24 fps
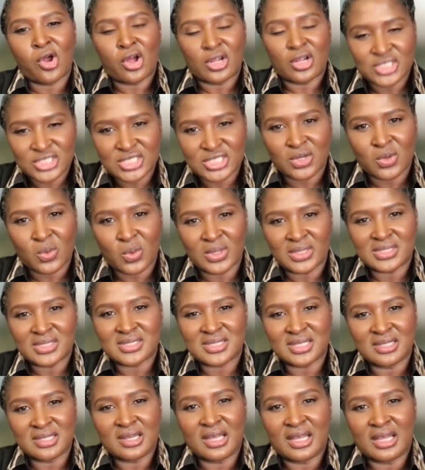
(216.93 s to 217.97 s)

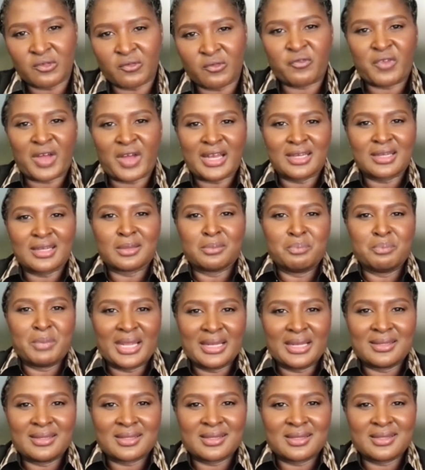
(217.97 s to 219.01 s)
consequence, and, and
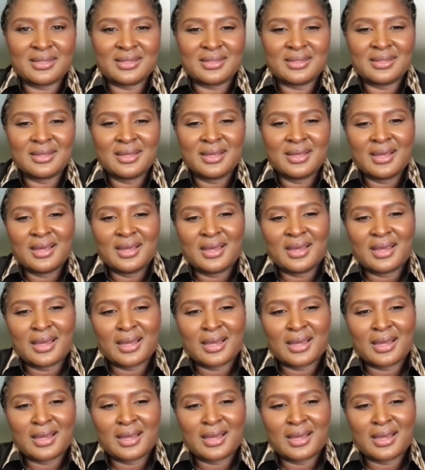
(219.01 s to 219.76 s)
fundamentally,